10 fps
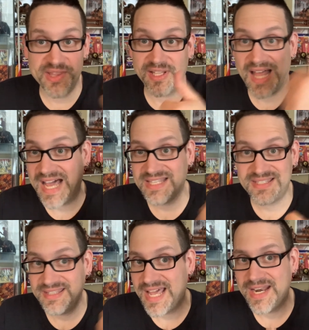
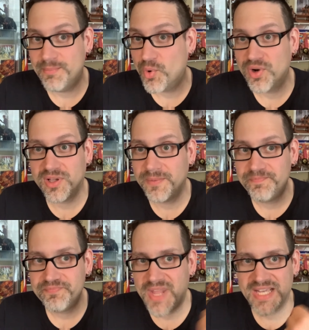that Immortal
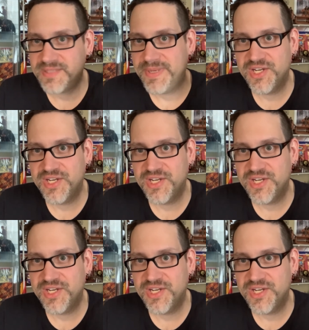X-Men